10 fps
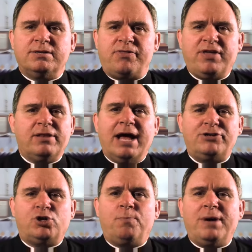
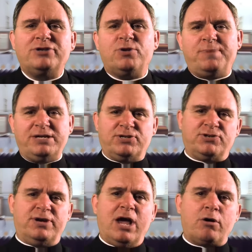theological puzzle
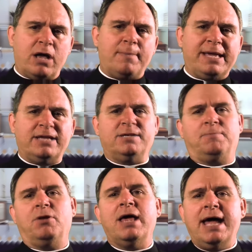pieces are now coming into
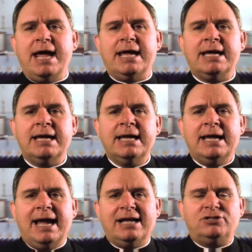play.
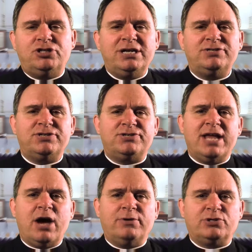And Jesus
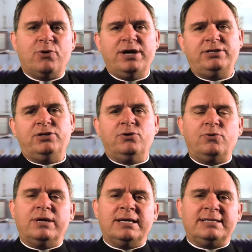now is going to